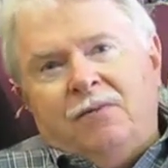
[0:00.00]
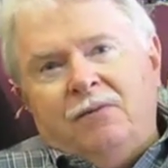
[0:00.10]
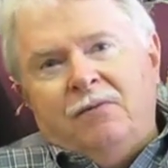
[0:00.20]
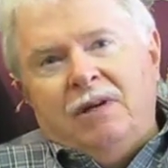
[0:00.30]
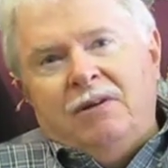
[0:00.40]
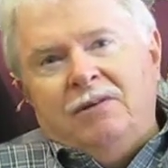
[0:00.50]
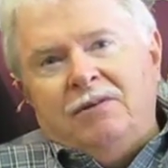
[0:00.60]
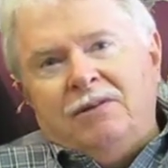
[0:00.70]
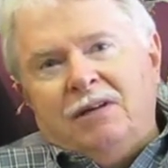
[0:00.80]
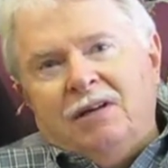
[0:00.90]
the
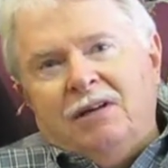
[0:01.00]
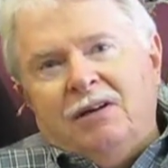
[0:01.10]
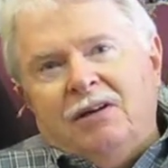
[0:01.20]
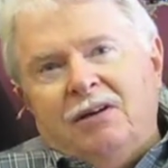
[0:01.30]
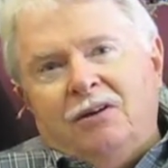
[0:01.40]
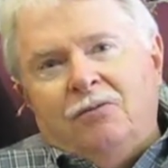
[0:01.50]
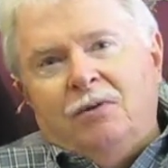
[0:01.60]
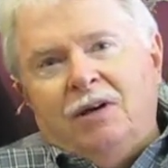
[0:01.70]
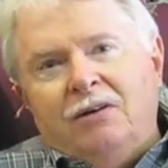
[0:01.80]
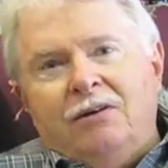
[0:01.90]
reader's
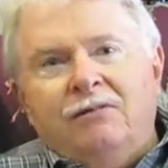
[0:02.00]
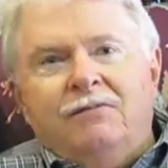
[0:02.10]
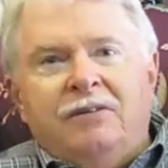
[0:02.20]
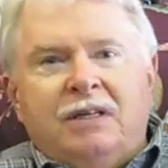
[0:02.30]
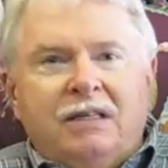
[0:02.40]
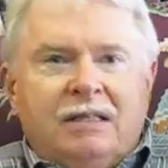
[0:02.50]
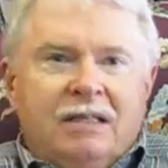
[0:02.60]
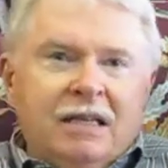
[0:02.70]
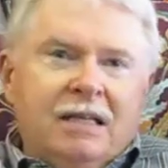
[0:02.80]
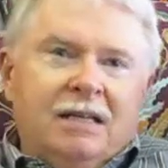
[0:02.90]
unaware of
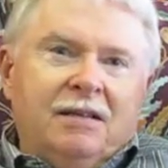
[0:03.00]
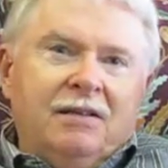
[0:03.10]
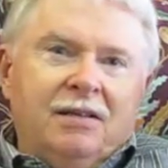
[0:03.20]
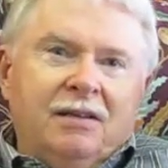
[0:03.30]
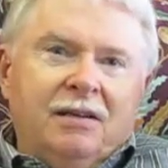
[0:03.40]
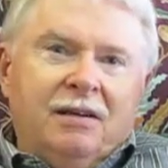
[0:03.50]
the